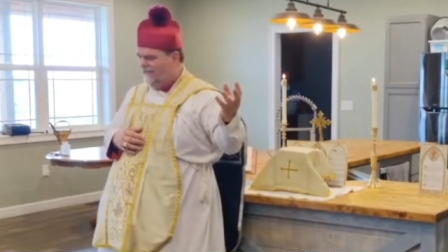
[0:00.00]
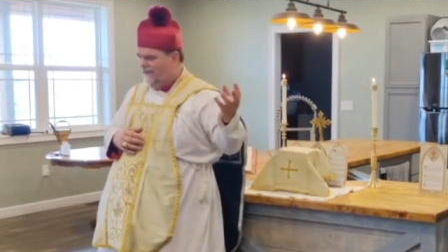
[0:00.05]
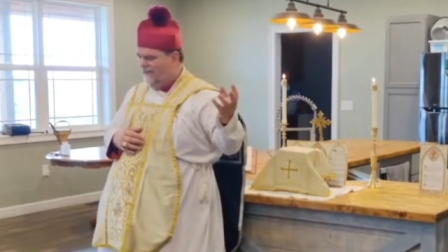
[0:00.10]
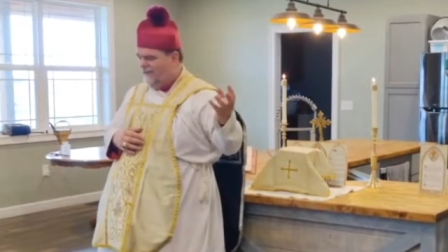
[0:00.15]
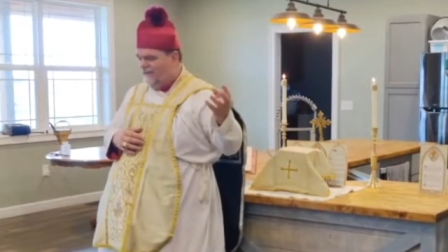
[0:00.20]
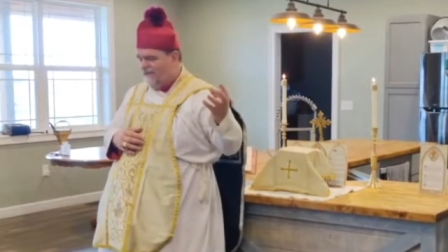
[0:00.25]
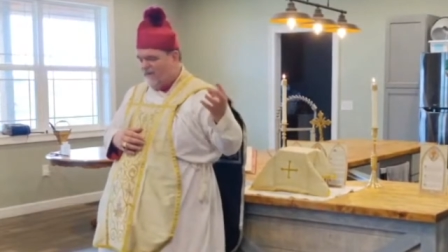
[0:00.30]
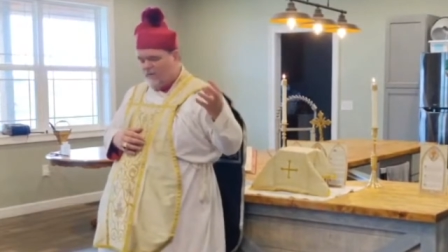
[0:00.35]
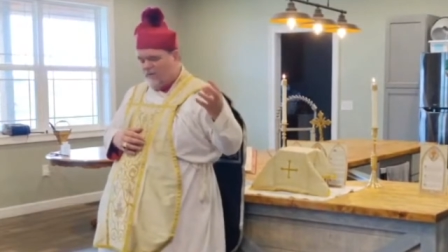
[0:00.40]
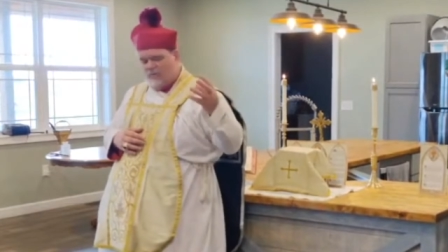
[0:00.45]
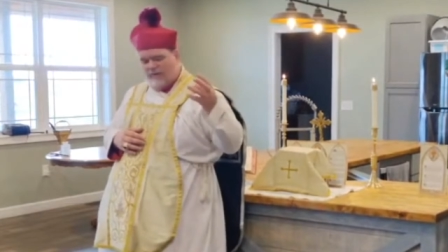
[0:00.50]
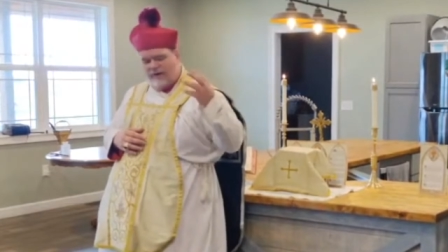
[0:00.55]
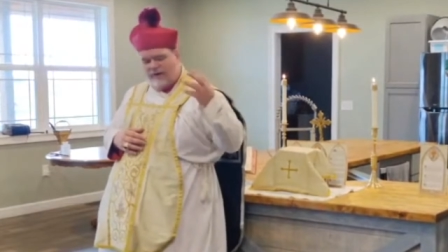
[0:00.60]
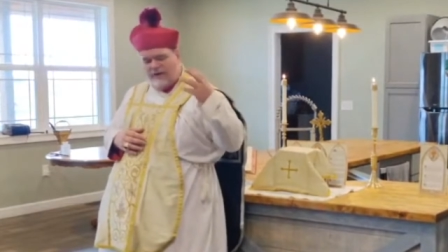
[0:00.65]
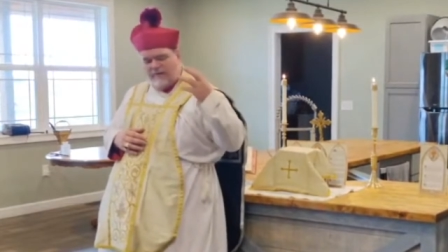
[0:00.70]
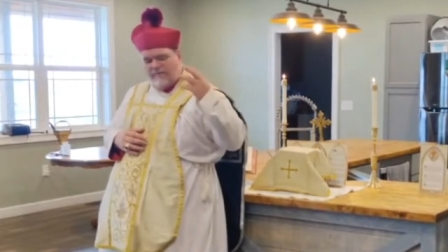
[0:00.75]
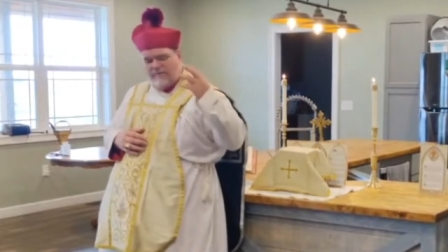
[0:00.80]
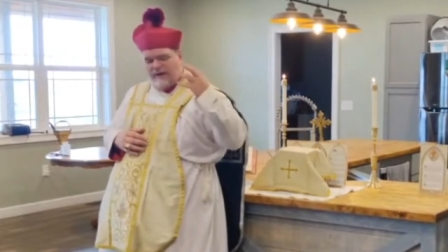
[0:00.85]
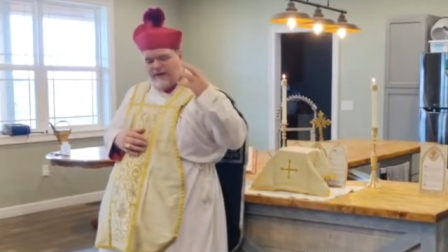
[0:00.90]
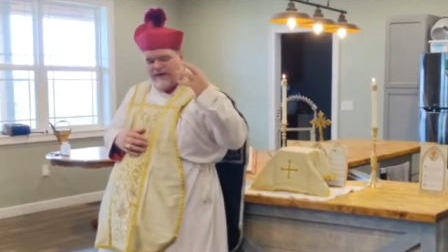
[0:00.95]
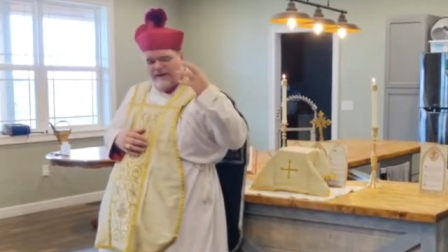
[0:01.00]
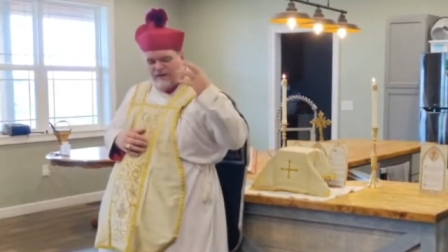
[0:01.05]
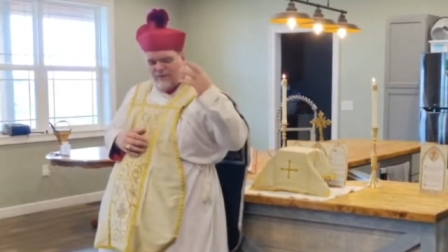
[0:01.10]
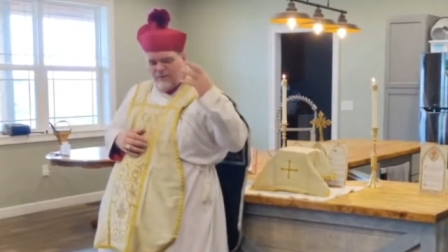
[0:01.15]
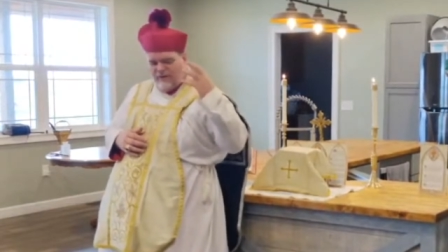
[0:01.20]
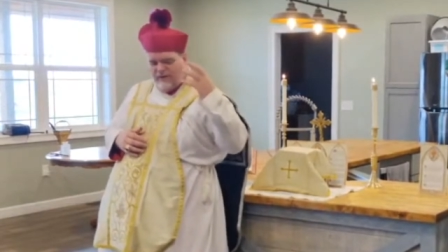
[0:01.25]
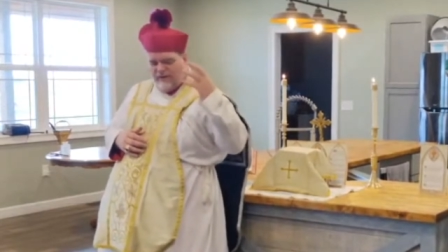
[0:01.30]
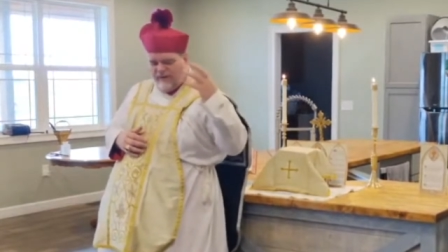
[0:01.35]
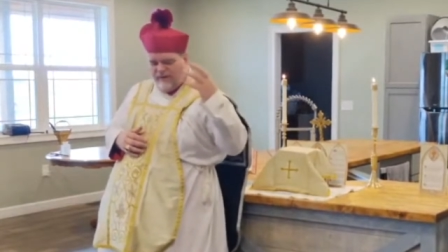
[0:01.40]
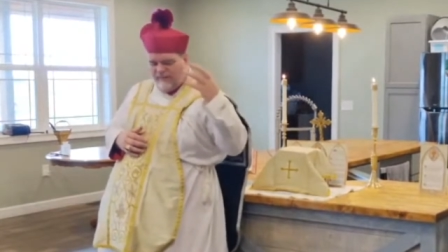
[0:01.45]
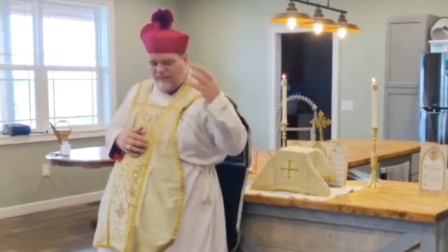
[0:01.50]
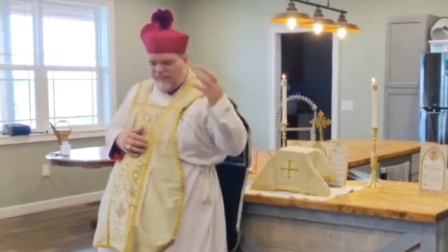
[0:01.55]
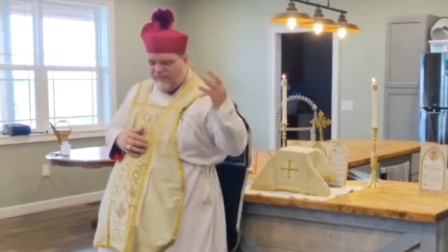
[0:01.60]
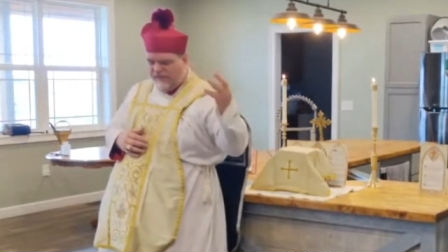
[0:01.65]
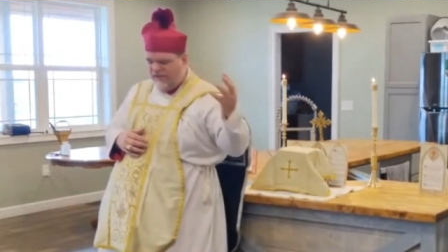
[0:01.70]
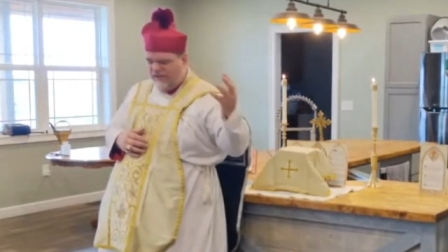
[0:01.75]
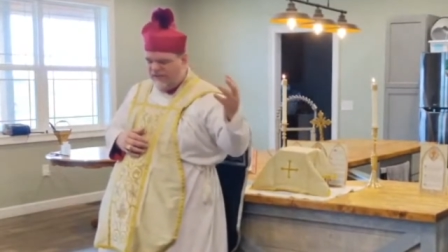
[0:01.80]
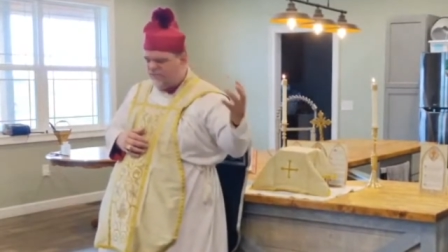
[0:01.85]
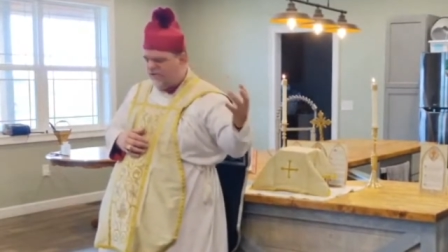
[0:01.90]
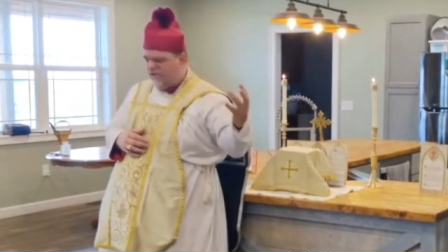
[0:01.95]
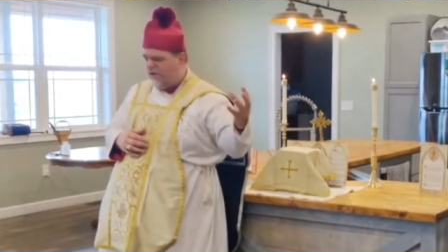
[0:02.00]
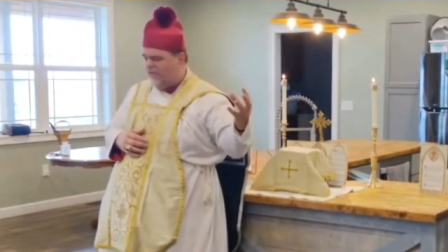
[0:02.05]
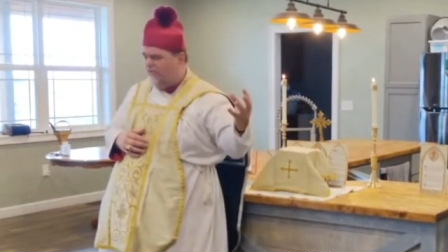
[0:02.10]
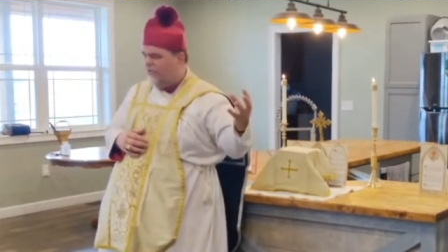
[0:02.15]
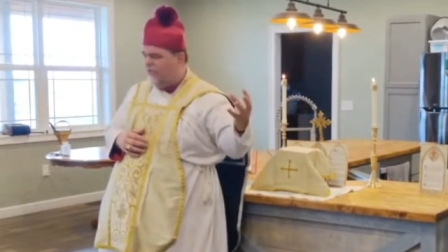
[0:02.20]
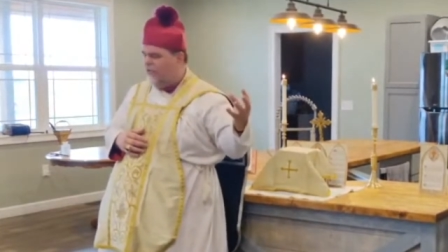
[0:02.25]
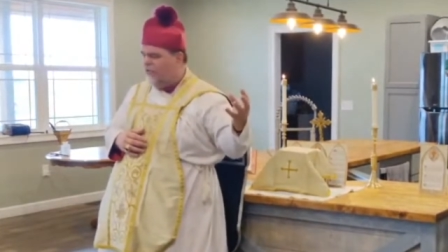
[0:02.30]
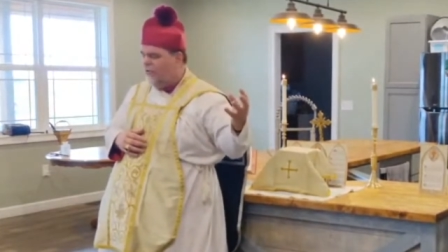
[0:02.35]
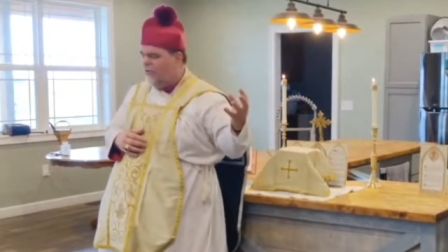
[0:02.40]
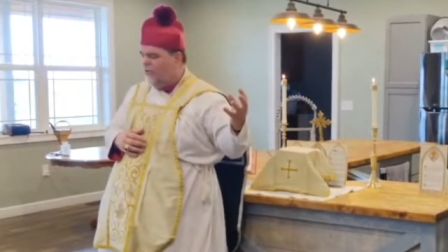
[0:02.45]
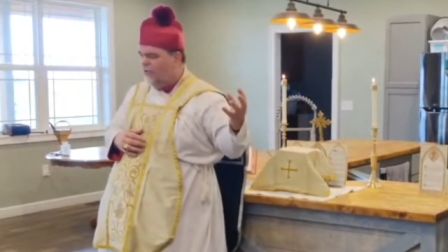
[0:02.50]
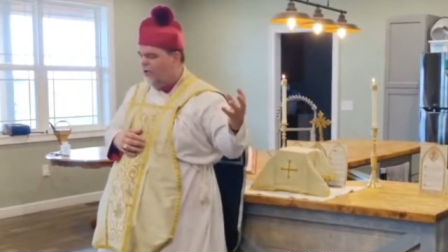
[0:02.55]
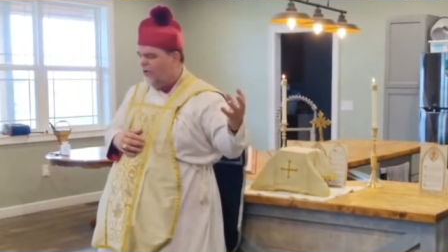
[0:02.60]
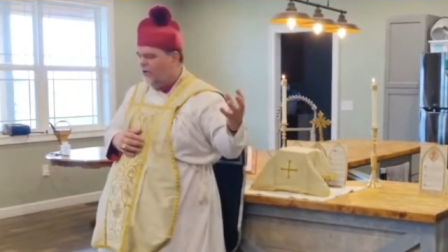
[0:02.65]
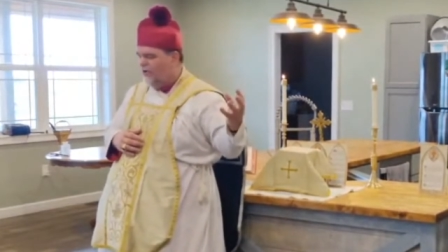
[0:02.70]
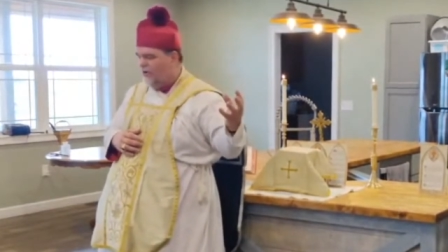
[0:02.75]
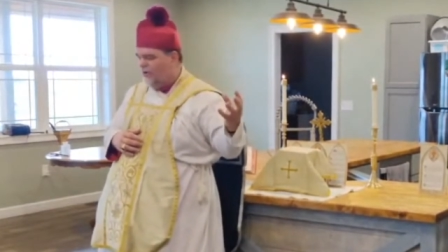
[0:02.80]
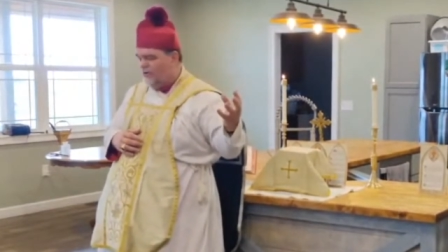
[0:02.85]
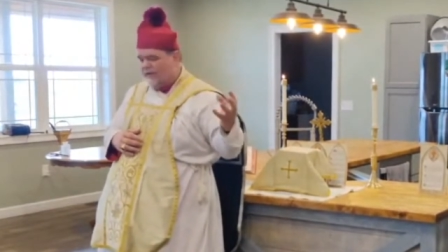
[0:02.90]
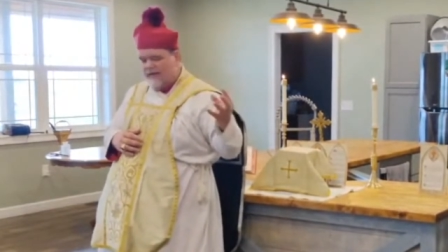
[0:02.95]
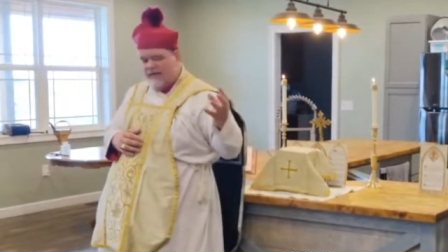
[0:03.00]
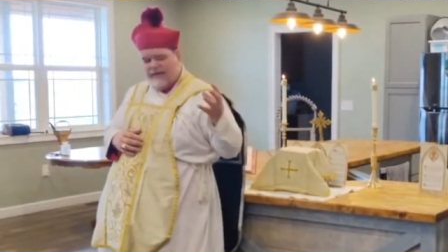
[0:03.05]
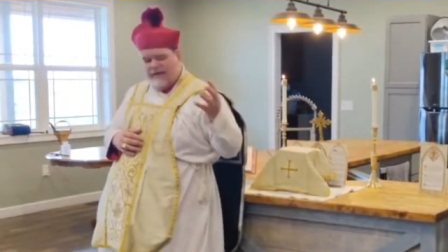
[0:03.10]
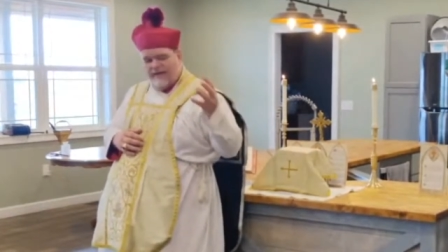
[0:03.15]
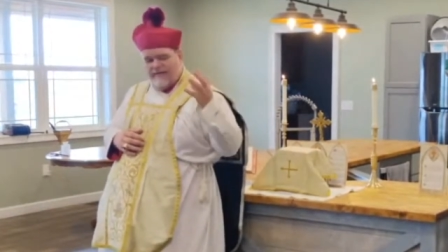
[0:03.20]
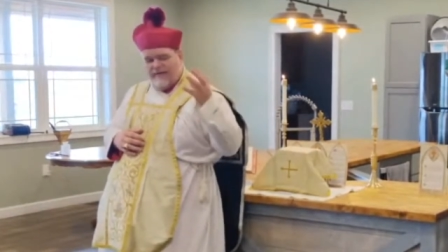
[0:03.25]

and there are wicked men doing evil things throughout the whole world,